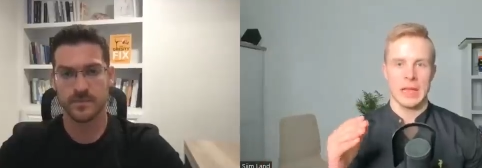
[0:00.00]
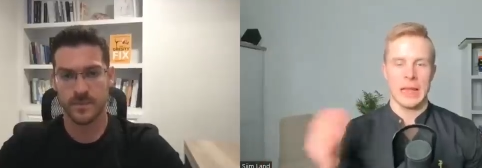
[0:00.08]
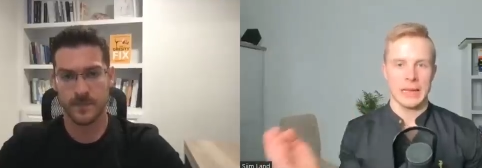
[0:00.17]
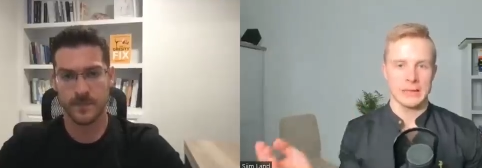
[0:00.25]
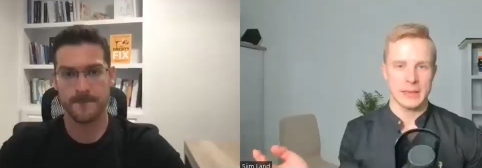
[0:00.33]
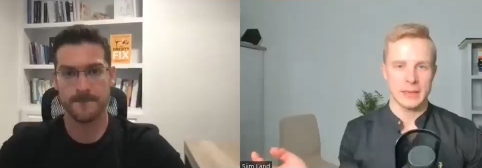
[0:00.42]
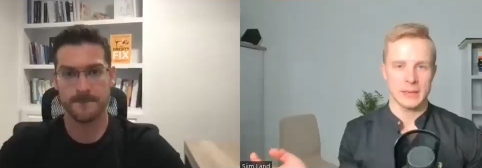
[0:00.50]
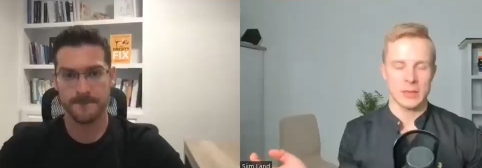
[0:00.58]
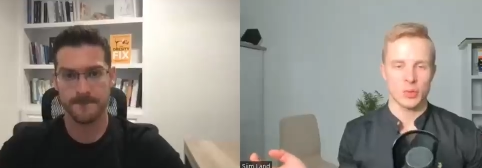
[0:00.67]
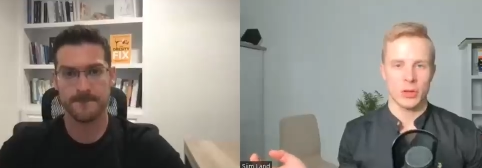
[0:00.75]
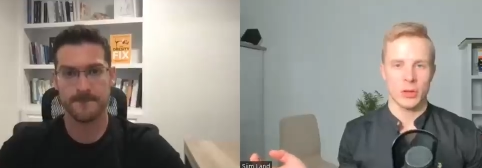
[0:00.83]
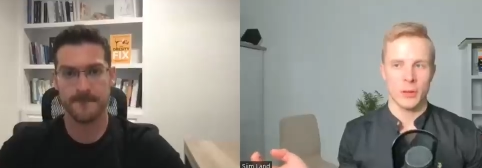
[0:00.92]
Speaker 1: lactate
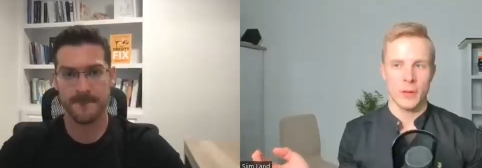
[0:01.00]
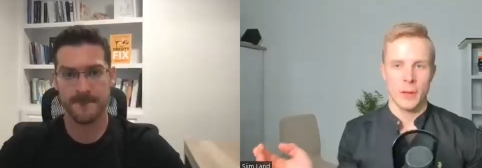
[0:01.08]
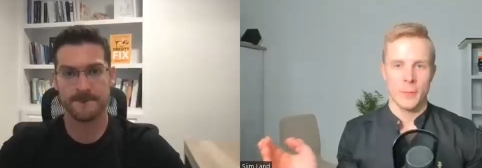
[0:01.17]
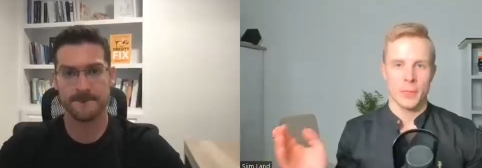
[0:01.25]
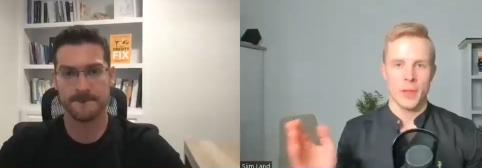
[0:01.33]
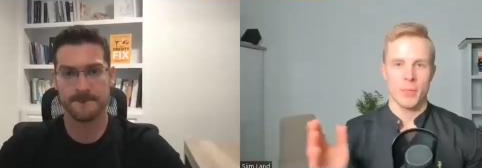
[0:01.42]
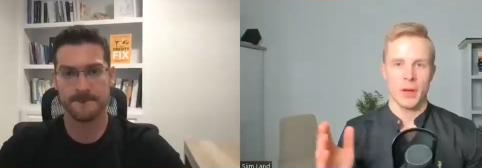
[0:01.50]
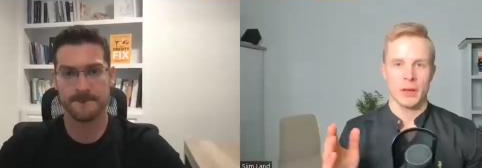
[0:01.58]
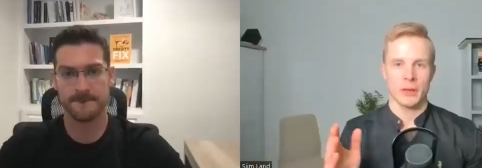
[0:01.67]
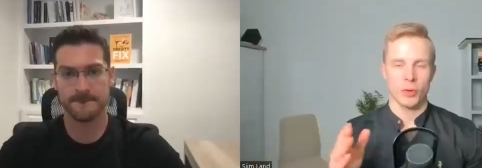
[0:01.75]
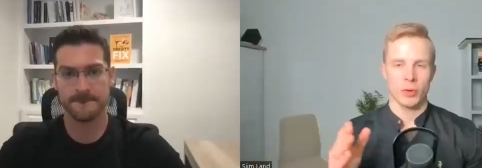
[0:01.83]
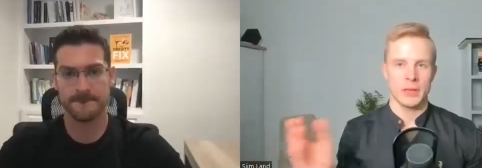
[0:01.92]
as well
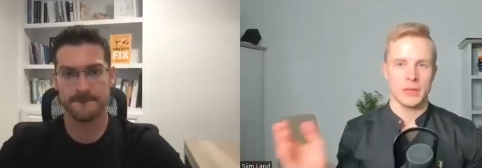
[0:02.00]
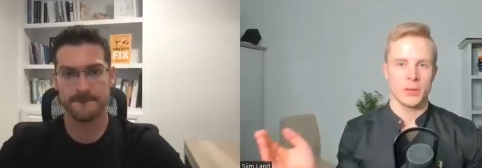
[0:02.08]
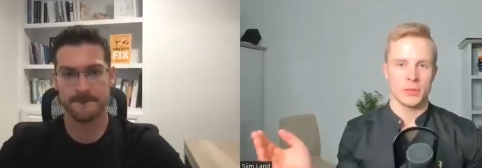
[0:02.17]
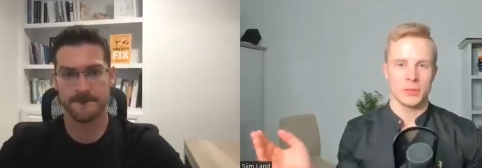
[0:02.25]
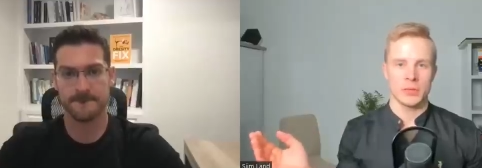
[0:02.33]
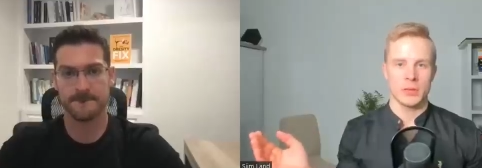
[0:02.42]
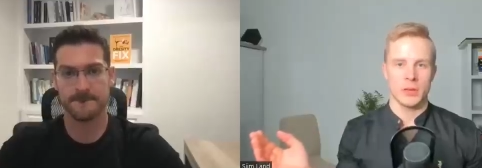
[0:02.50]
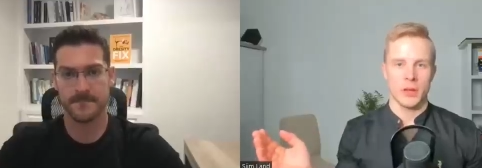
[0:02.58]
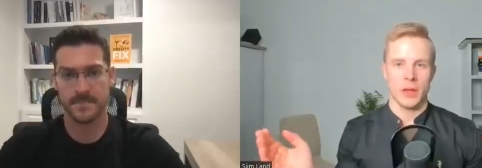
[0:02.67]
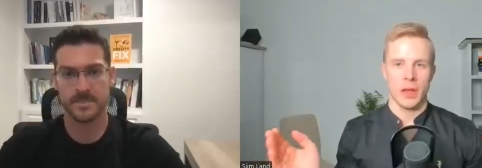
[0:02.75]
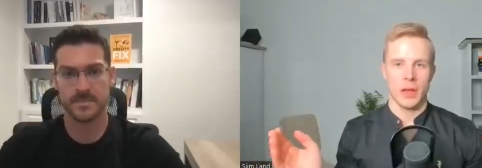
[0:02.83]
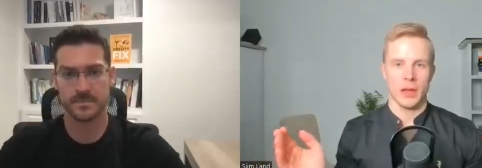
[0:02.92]
but or ketones
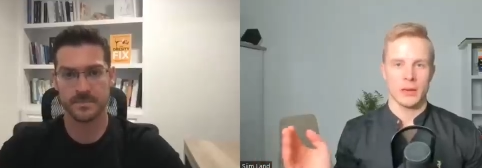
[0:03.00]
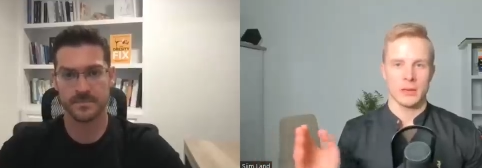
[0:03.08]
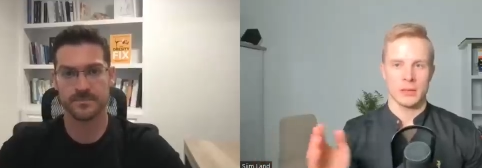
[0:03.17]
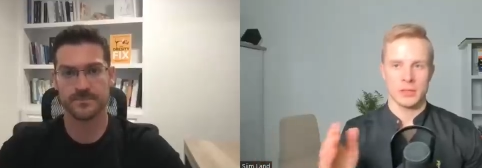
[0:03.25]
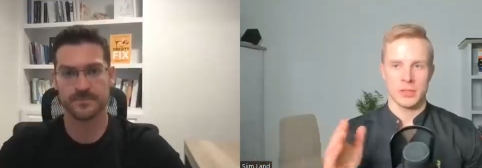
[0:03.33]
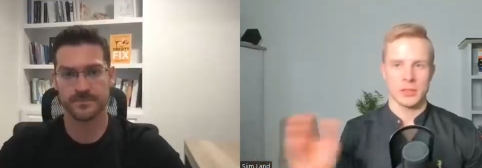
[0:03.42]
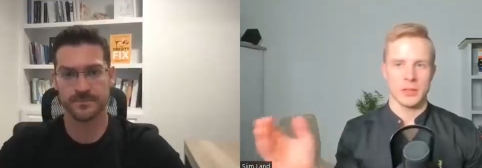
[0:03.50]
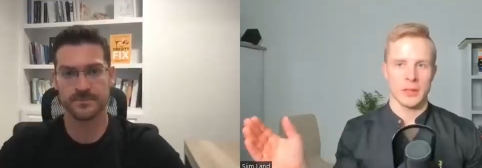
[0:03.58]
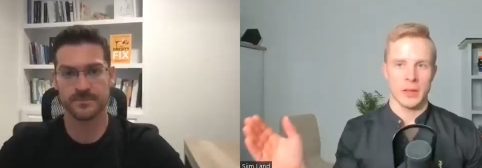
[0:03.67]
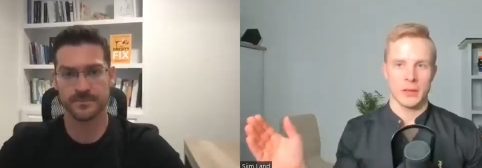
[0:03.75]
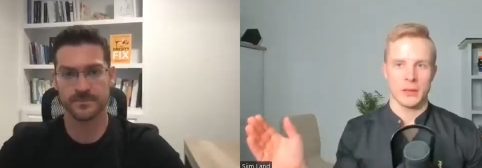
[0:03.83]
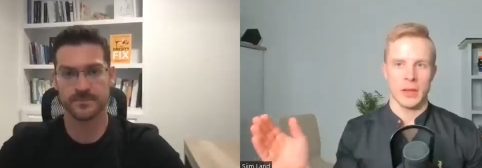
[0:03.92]
and it's just
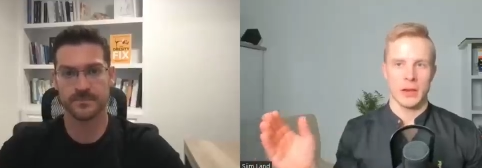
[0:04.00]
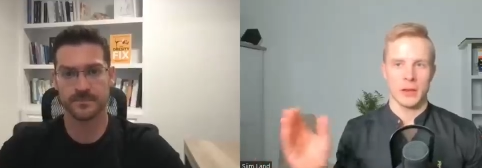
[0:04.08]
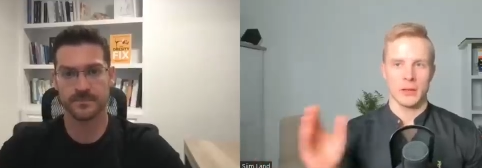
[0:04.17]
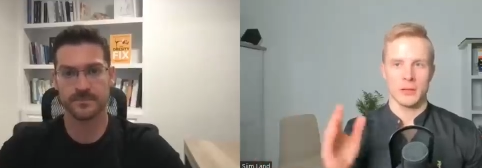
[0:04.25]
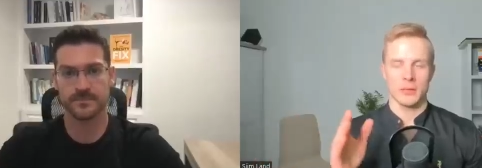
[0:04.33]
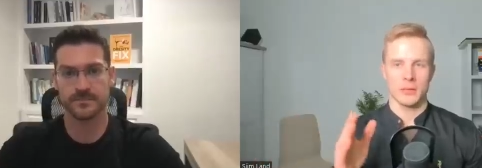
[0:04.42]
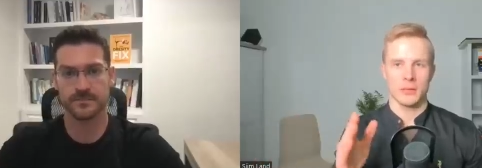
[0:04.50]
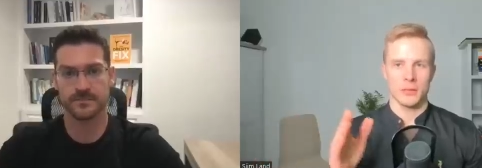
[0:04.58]
the yeah like